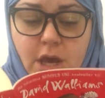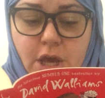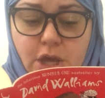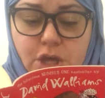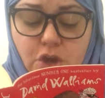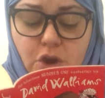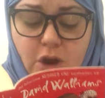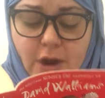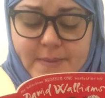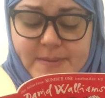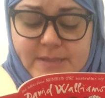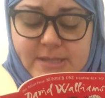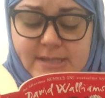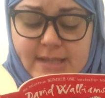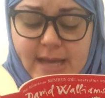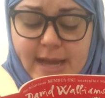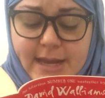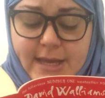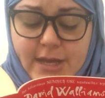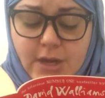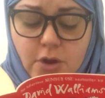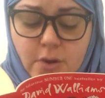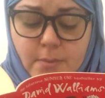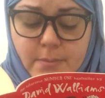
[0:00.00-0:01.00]
You're
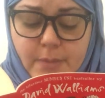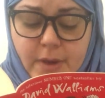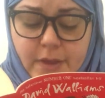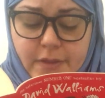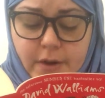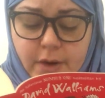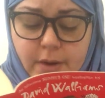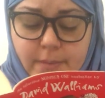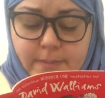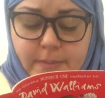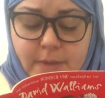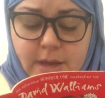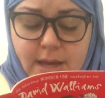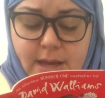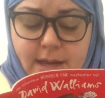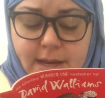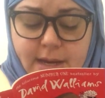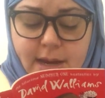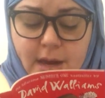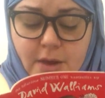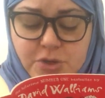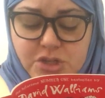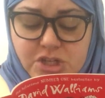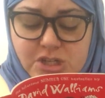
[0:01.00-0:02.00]
upsetting your mother.
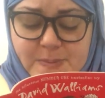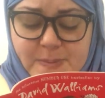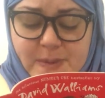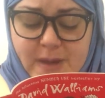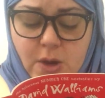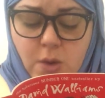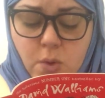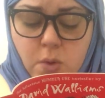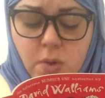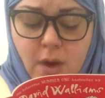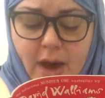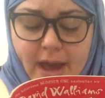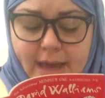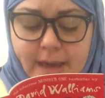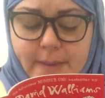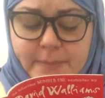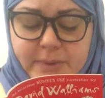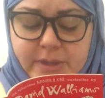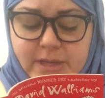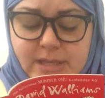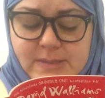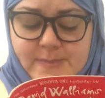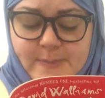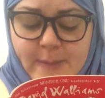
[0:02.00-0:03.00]
Now just be quiet,
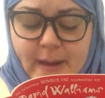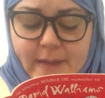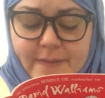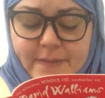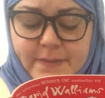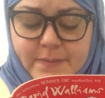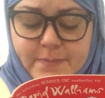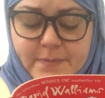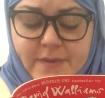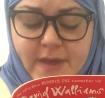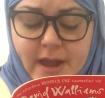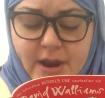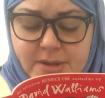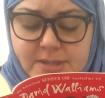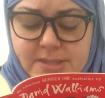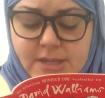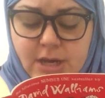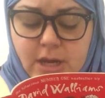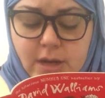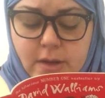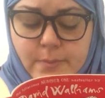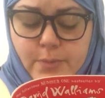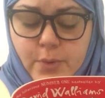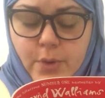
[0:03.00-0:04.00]
please, Ben. There's a
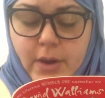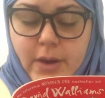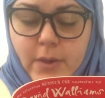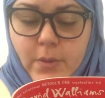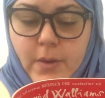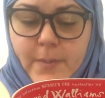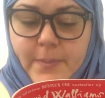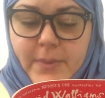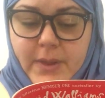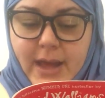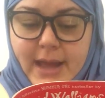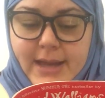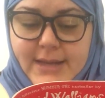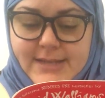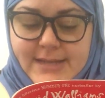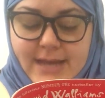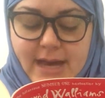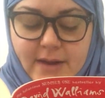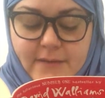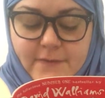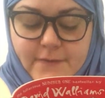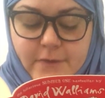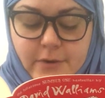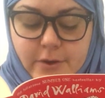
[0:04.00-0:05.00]
good boy, replied
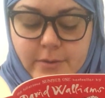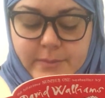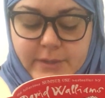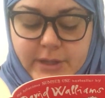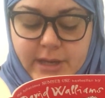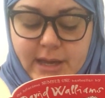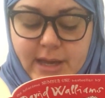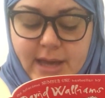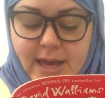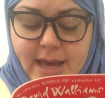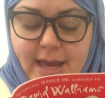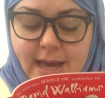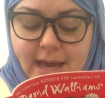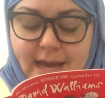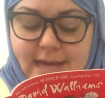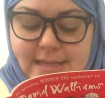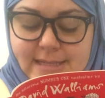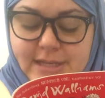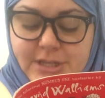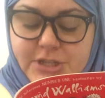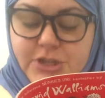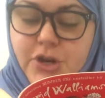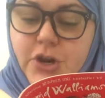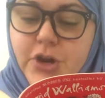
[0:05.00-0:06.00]
Dad firmly, as
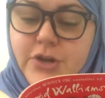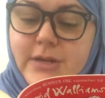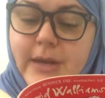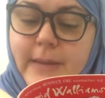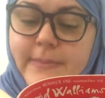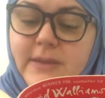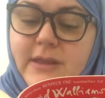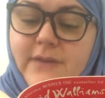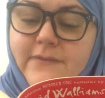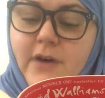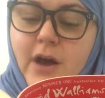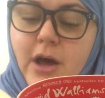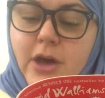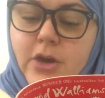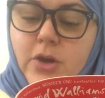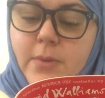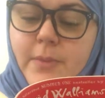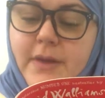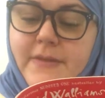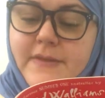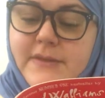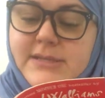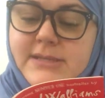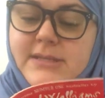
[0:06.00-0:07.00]
he turned up the volume
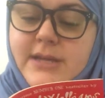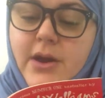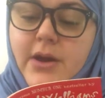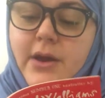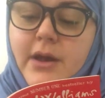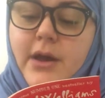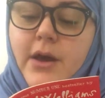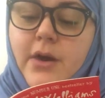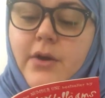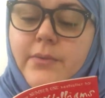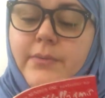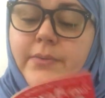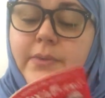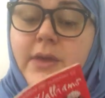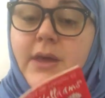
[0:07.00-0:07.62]
on the stereo.